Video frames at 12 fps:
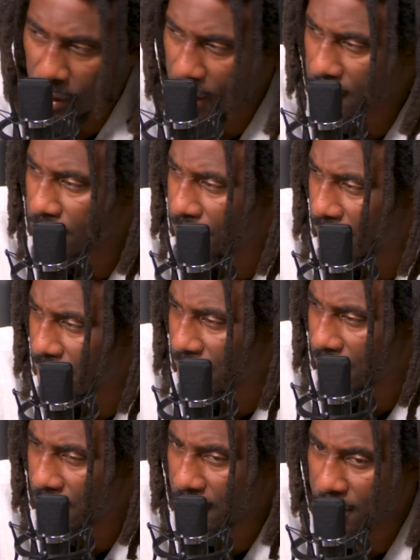got to
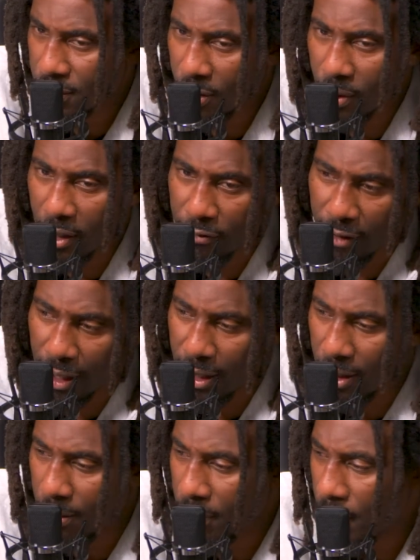visit. And then so when they found
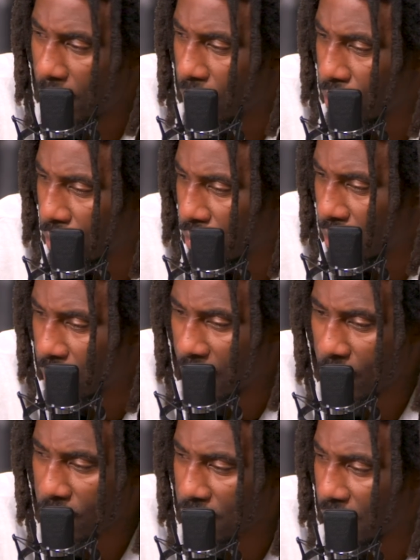out about my roots and
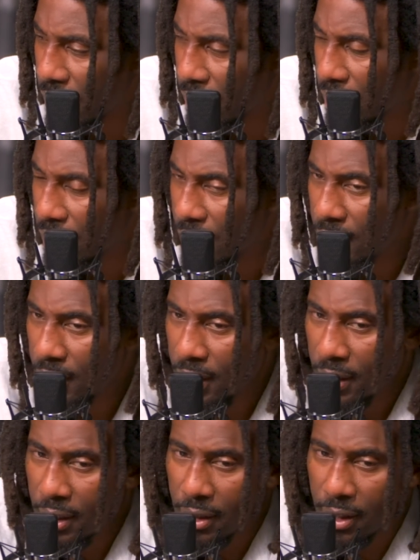what I was studying,
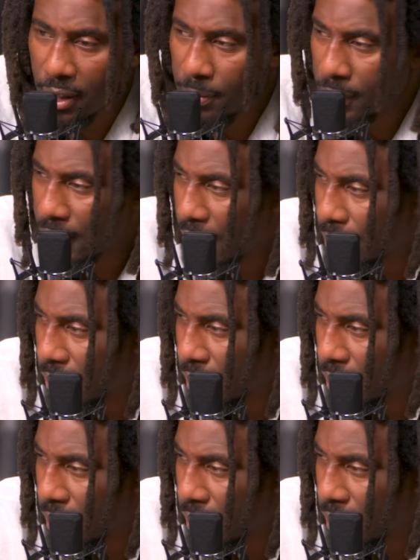then it became